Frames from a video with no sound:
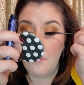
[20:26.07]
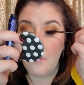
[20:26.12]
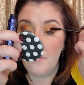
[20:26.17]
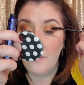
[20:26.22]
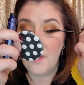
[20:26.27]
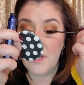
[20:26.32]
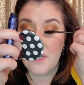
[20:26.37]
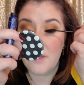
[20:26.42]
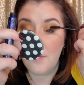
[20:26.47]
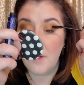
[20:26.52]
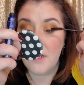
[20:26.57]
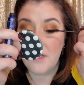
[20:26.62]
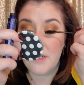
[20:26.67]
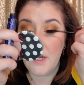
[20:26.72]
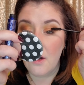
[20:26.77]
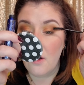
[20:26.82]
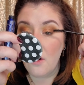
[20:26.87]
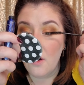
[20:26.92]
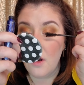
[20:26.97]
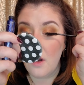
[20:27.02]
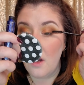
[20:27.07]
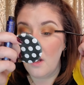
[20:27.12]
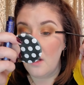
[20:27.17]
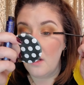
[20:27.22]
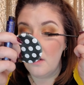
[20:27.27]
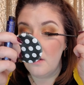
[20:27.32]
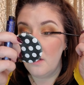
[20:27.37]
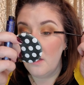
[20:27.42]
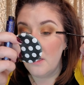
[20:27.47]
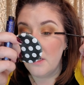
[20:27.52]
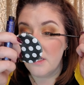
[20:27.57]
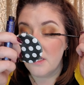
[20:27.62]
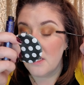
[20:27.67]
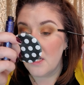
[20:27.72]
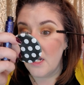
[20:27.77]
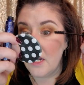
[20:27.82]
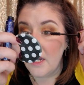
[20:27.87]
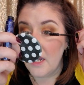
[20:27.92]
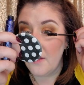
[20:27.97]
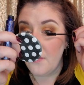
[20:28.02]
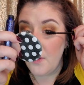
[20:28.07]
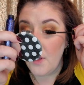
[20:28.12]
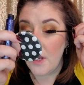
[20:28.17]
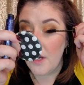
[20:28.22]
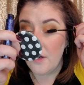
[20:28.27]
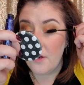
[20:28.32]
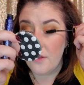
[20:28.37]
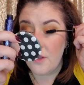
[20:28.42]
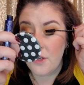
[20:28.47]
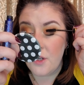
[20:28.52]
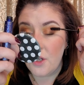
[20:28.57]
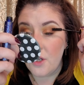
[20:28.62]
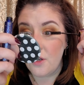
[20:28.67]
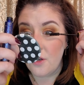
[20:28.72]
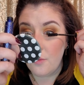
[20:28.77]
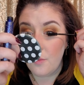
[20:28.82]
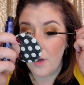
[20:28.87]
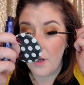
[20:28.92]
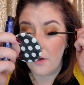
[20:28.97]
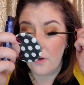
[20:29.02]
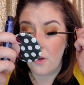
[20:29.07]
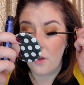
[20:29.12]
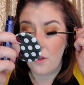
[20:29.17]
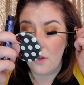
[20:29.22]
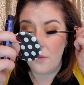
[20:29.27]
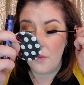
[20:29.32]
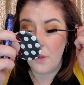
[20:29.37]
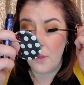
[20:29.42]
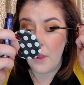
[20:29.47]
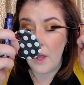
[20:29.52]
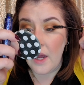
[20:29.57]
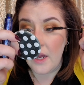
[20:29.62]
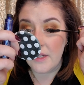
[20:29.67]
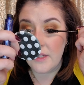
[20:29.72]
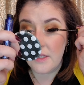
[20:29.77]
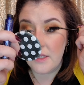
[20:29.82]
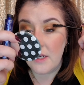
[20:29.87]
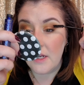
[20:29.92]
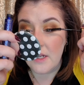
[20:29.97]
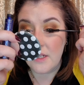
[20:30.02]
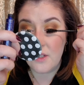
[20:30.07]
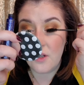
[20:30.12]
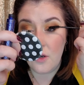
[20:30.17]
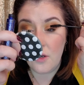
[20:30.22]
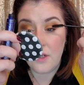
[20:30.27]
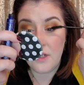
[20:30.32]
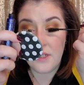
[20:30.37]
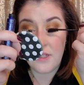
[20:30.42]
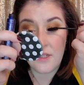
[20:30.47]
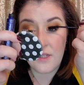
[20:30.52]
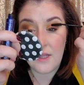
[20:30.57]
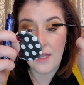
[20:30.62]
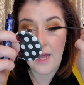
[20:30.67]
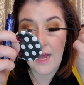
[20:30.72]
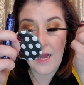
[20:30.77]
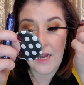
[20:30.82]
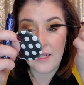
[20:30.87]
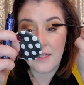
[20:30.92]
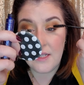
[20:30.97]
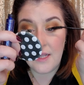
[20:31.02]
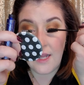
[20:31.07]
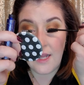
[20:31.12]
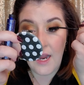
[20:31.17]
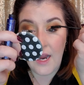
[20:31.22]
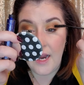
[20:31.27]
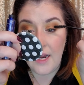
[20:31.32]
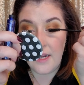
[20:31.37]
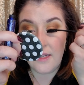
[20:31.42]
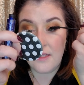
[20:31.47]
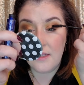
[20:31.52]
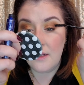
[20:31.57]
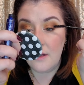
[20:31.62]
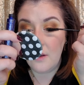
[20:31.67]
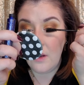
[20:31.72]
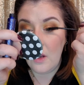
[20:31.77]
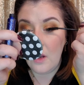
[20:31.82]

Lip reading: This mascara is like at the end of the tube. I call it the last, it's on its last legs.